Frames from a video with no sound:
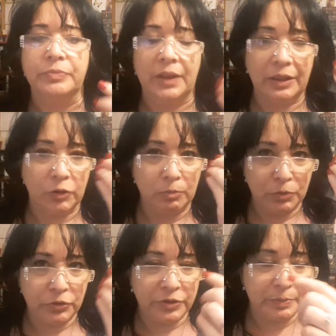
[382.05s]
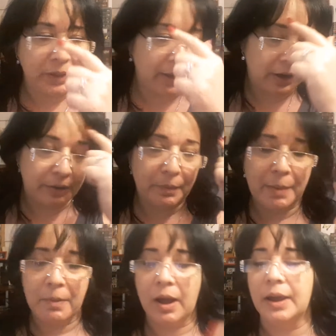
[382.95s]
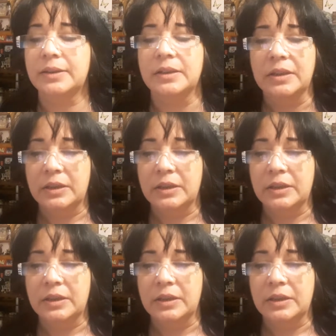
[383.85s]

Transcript: That little movie playing in my mind,